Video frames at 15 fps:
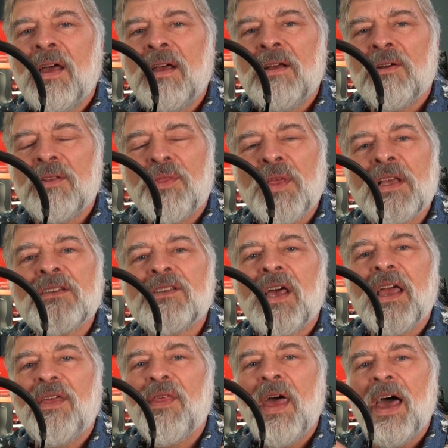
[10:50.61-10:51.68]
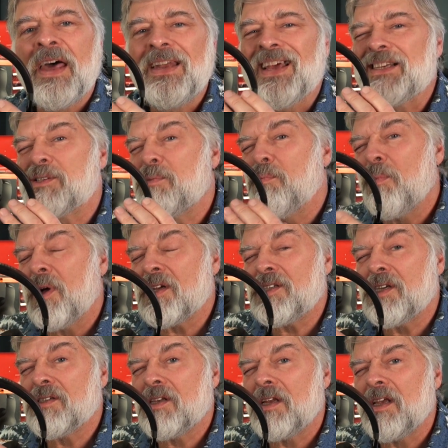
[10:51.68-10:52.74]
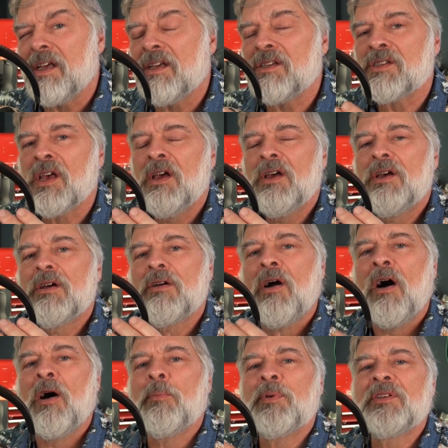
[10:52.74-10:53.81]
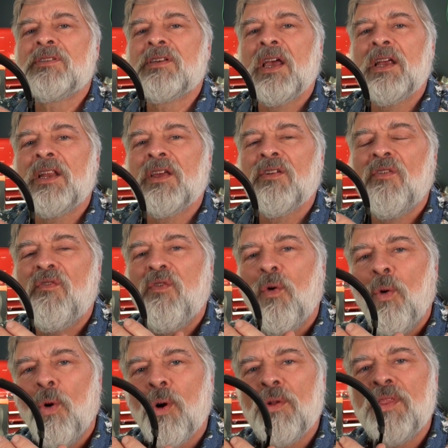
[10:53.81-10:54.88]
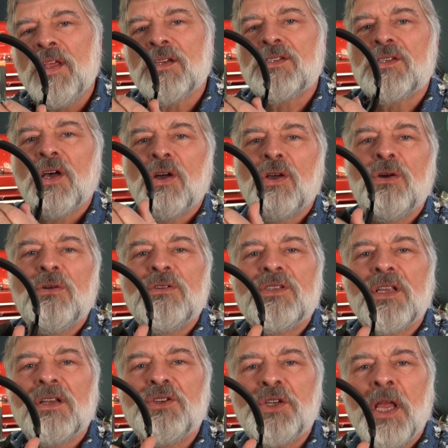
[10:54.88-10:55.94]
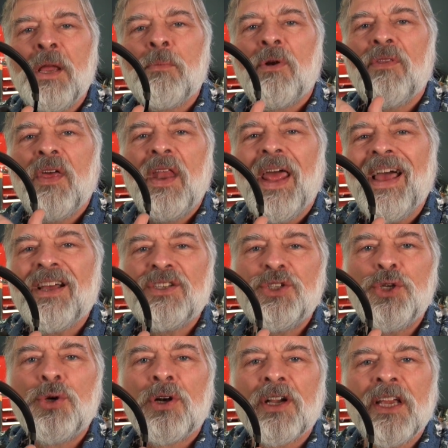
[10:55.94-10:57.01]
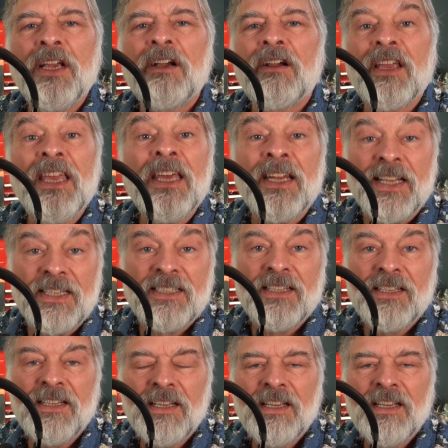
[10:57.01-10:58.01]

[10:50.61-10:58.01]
uh, things like that, as much as it is compensating for this acoustic chamber that has your ear in it